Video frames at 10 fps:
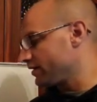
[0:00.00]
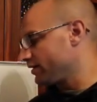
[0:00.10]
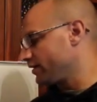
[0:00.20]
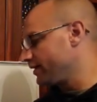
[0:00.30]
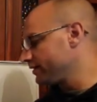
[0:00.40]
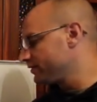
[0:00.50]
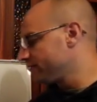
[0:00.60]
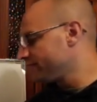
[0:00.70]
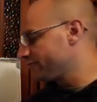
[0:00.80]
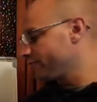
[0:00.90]
Got it?
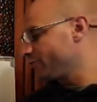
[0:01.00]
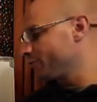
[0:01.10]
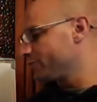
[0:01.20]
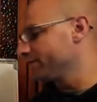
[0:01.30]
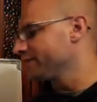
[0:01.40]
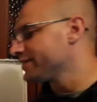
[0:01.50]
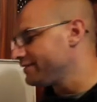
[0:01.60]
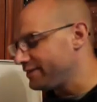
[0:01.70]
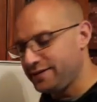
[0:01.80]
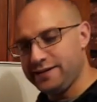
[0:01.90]
So
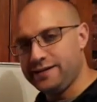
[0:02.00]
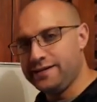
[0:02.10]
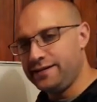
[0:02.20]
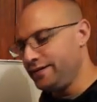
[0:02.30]
productivity